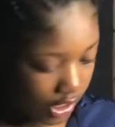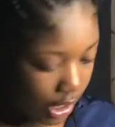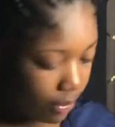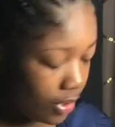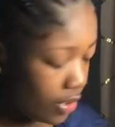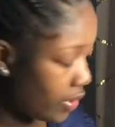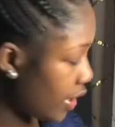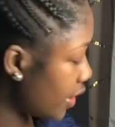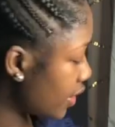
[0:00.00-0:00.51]

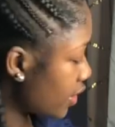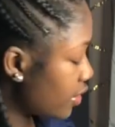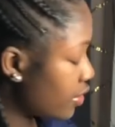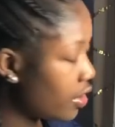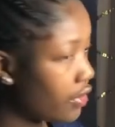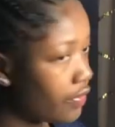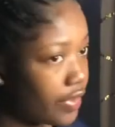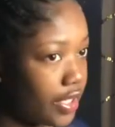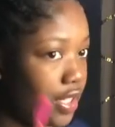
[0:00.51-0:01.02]
I'm gonna edge
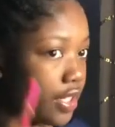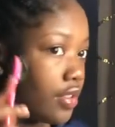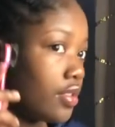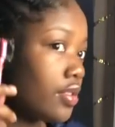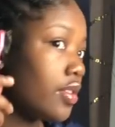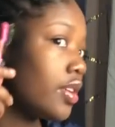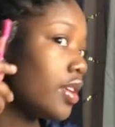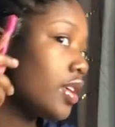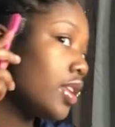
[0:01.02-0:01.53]
control
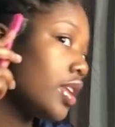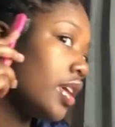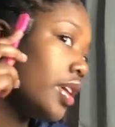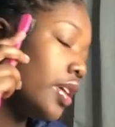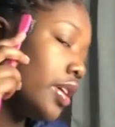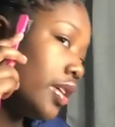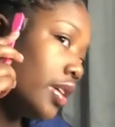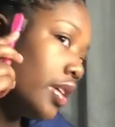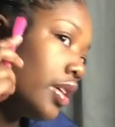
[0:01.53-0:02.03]
videos
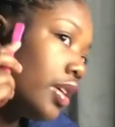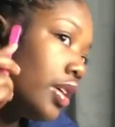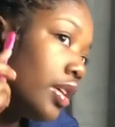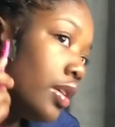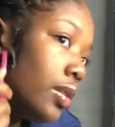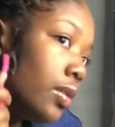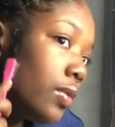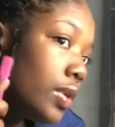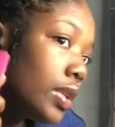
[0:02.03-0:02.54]

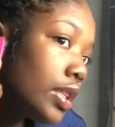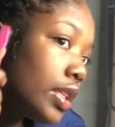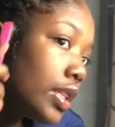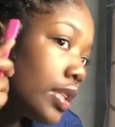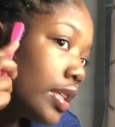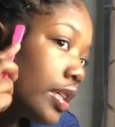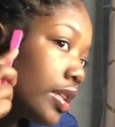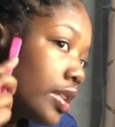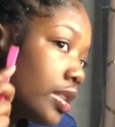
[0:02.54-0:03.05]
with
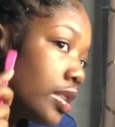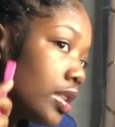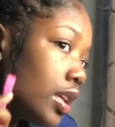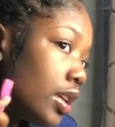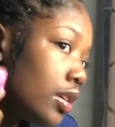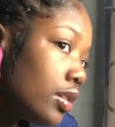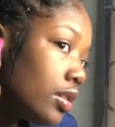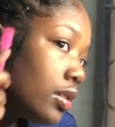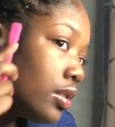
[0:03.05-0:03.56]
this
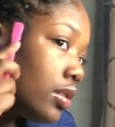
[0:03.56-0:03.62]
hairstyle.